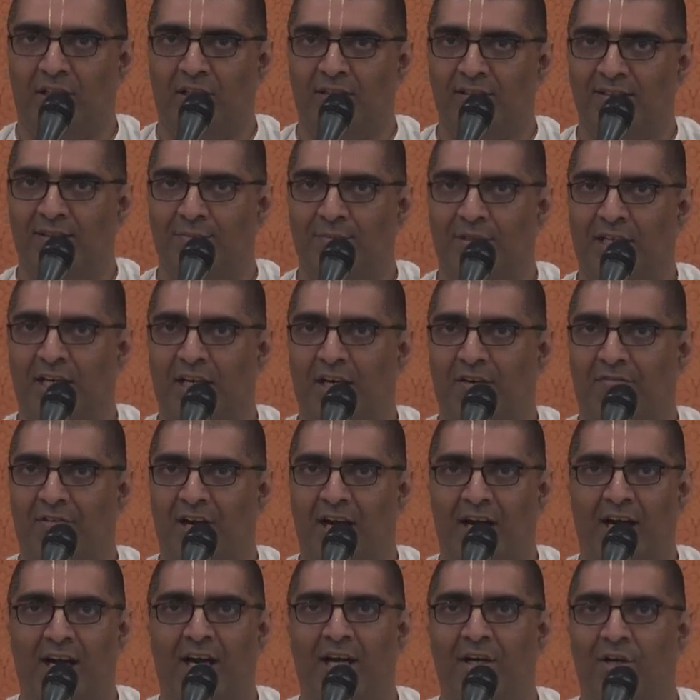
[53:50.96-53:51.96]
some kind of
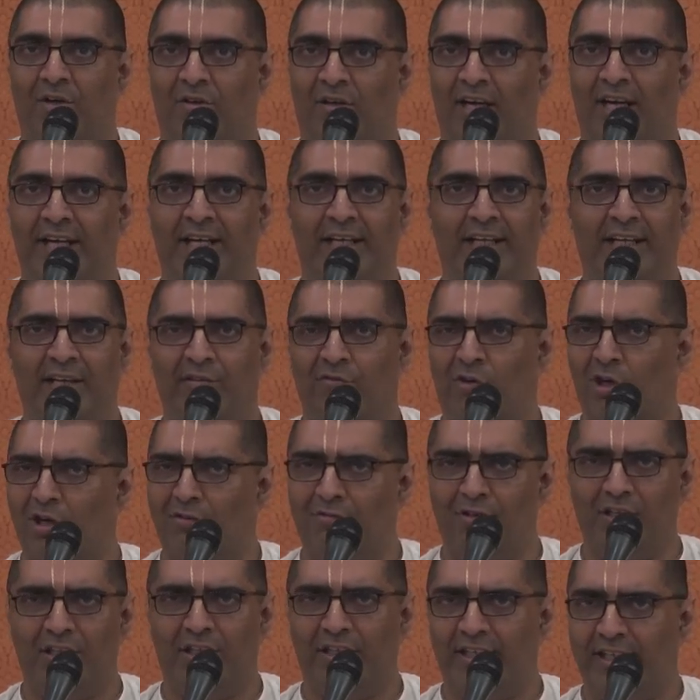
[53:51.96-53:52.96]
art or writing,
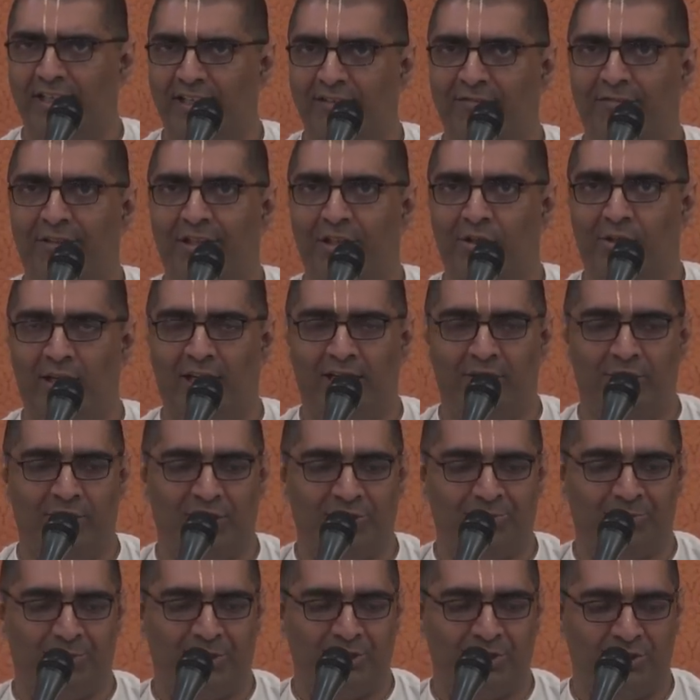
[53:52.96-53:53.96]
whatever creative way you like to
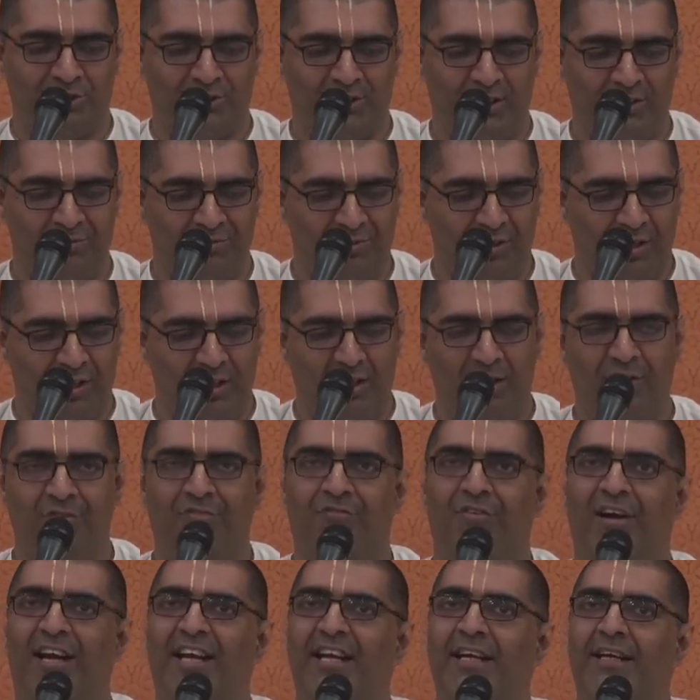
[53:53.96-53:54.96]
express yourself,
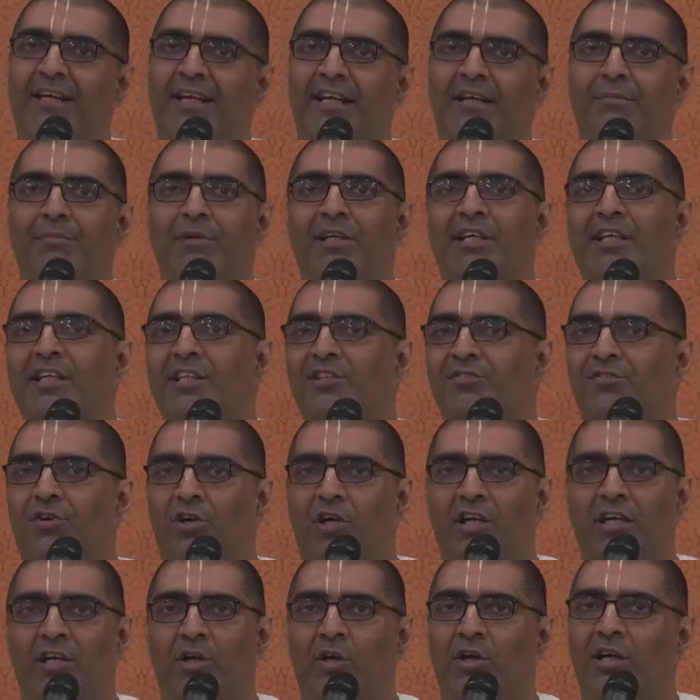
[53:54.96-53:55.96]
find 10 minutes
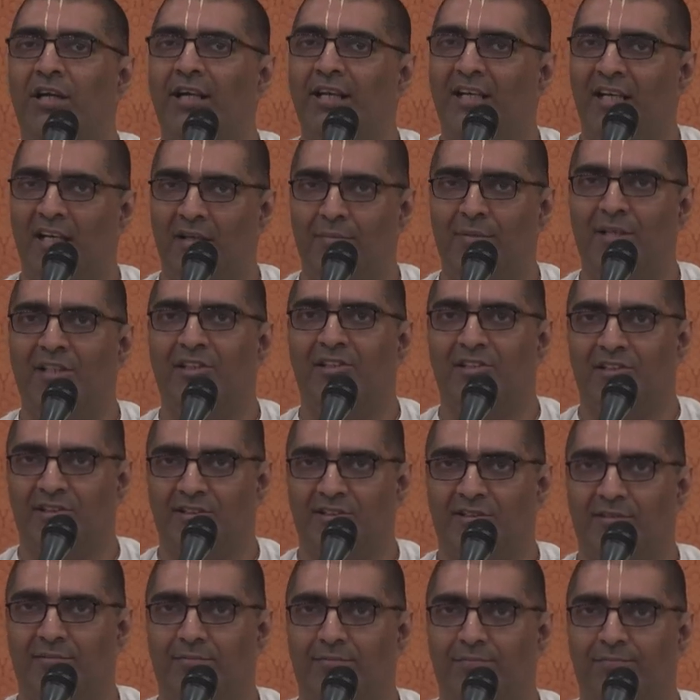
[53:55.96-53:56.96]
for it on a daily
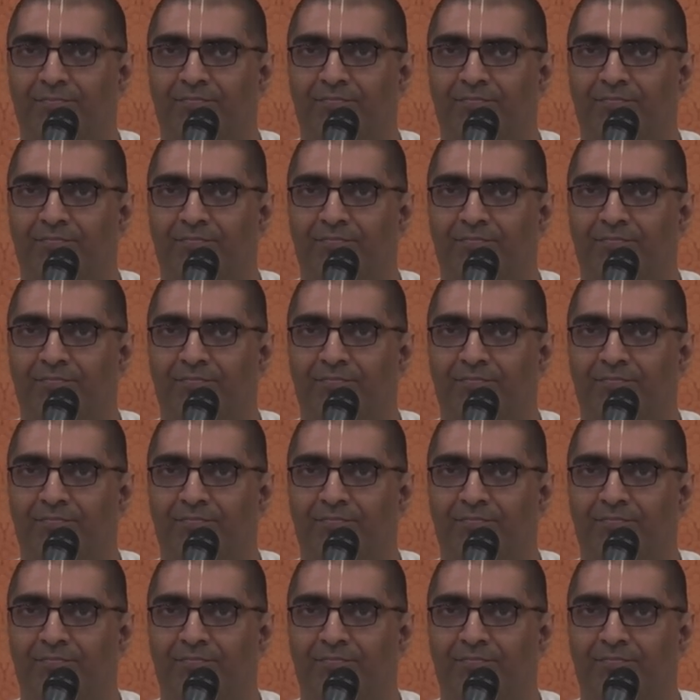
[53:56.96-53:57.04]
basis.